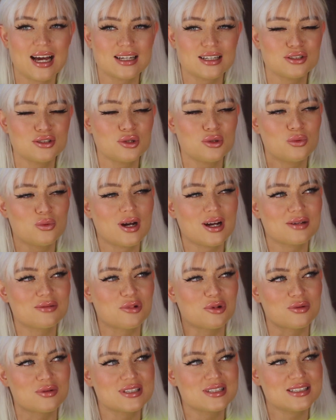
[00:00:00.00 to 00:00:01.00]
I don't know why
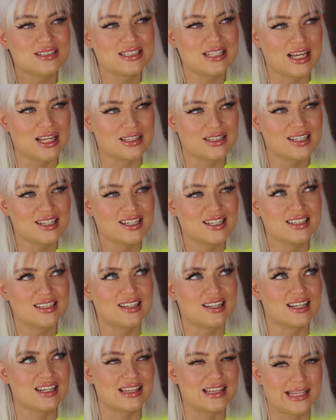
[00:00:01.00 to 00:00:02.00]
I'm always telling it
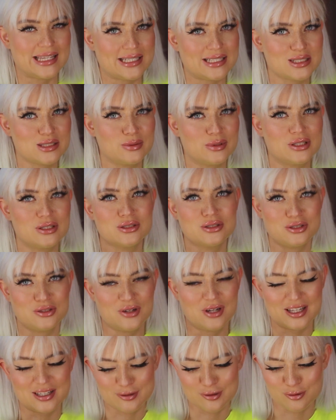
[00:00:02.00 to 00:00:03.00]
like this because you
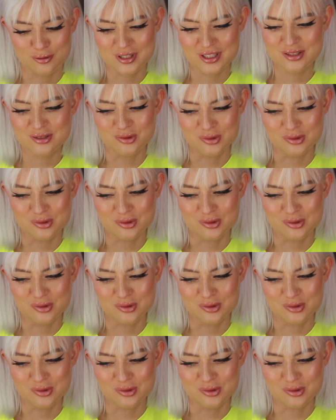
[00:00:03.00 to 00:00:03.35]
guys always